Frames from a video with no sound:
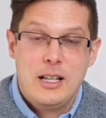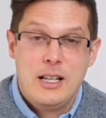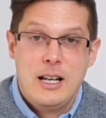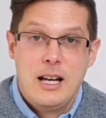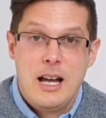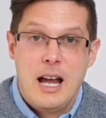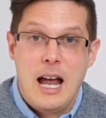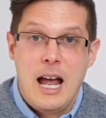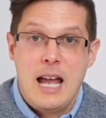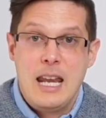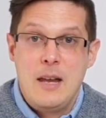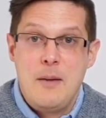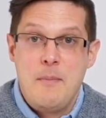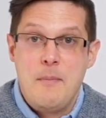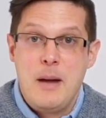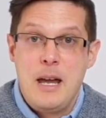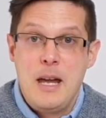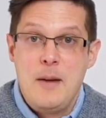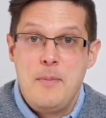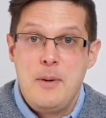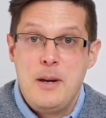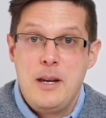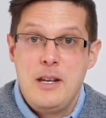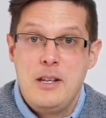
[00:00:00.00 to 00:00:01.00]
and it may
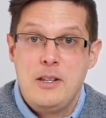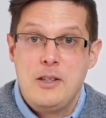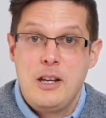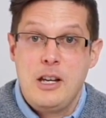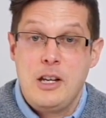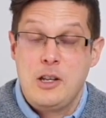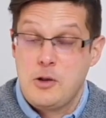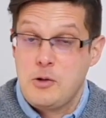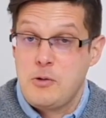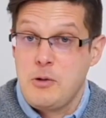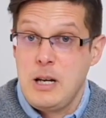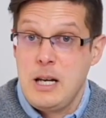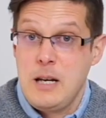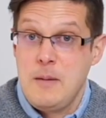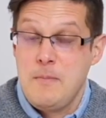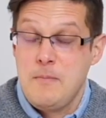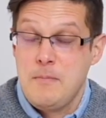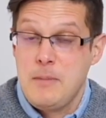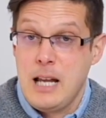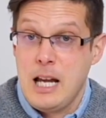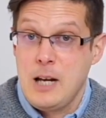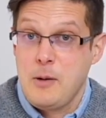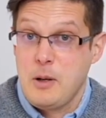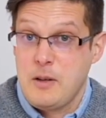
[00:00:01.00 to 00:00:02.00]
be extreme
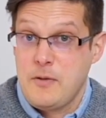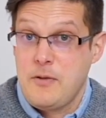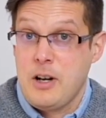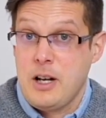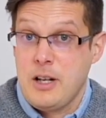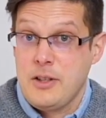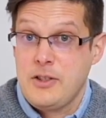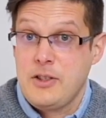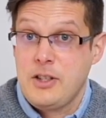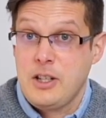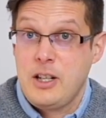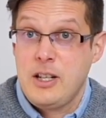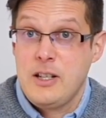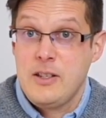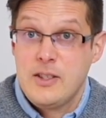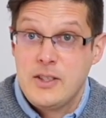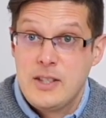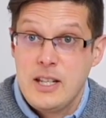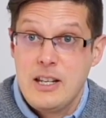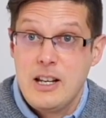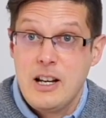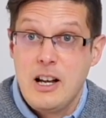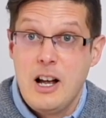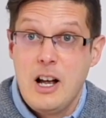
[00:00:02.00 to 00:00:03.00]
language for us to
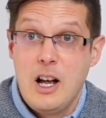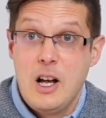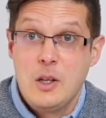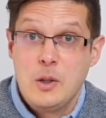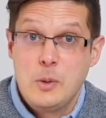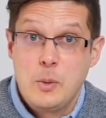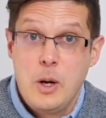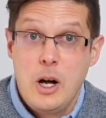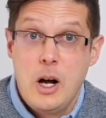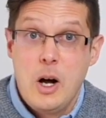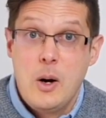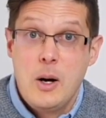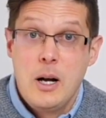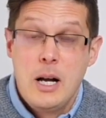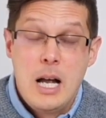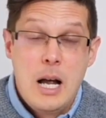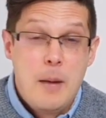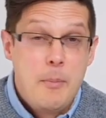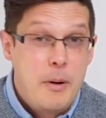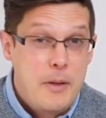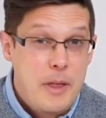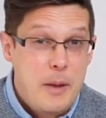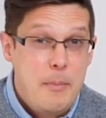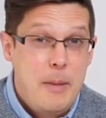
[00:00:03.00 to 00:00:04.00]
consider as well,
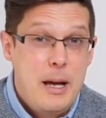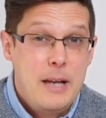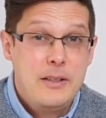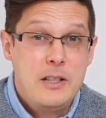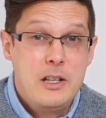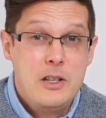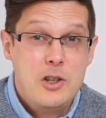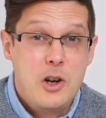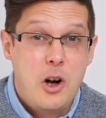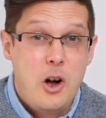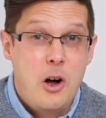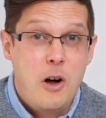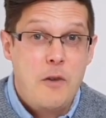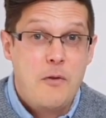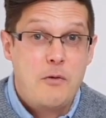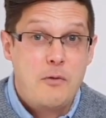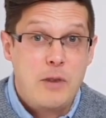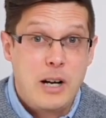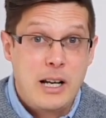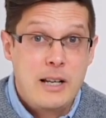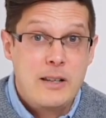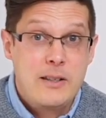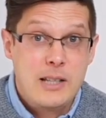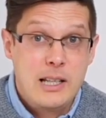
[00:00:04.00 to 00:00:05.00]
but the message of
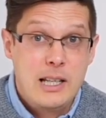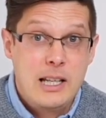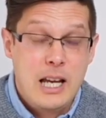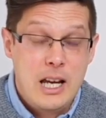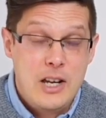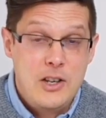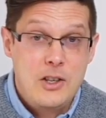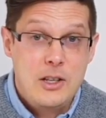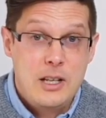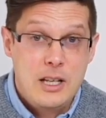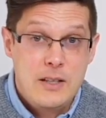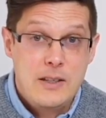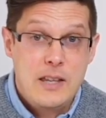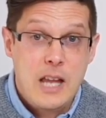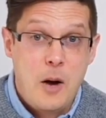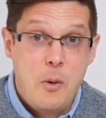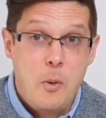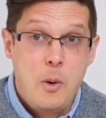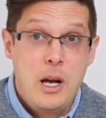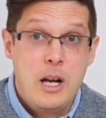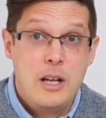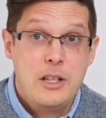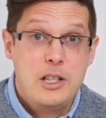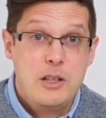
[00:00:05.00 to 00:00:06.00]
reconciliation is that we
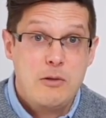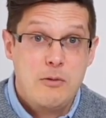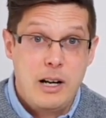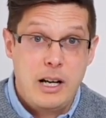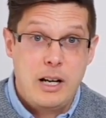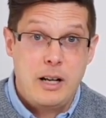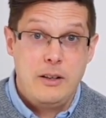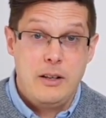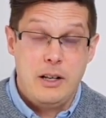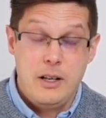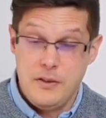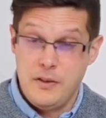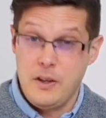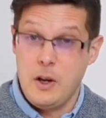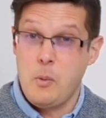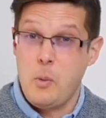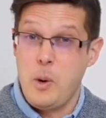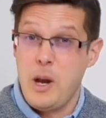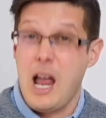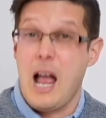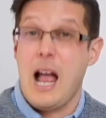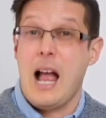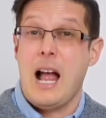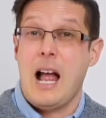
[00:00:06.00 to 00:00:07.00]
are to recognize that we
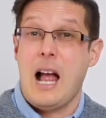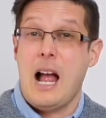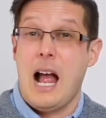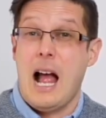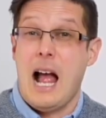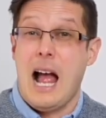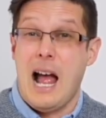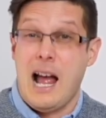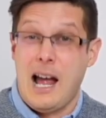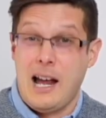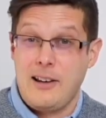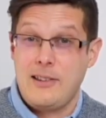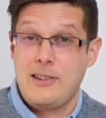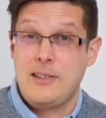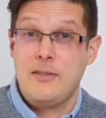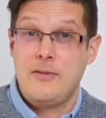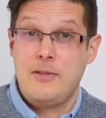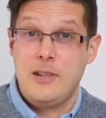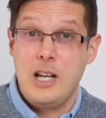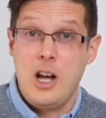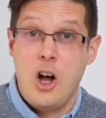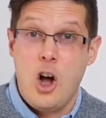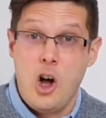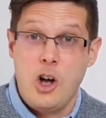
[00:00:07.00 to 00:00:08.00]
are actively
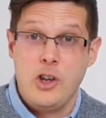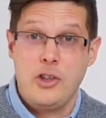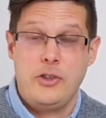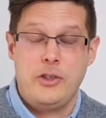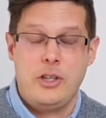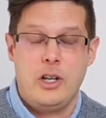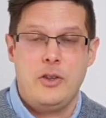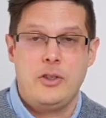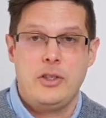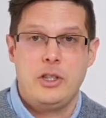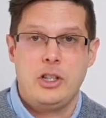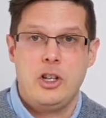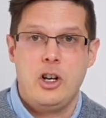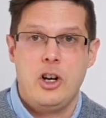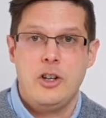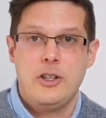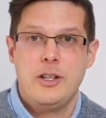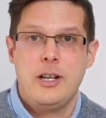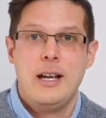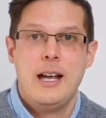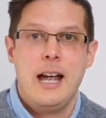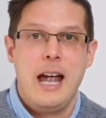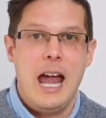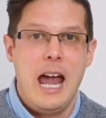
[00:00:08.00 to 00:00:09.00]
hostile to God,
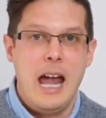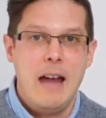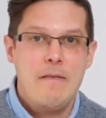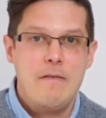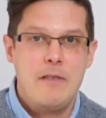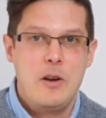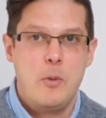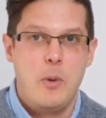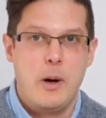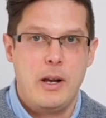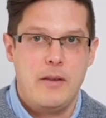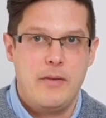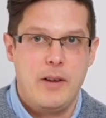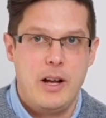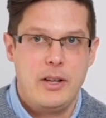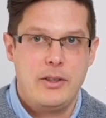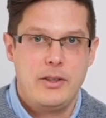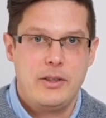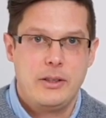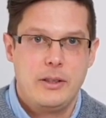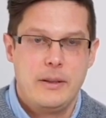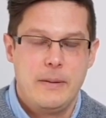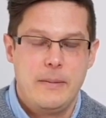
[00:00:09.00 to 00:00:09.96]
every one of us.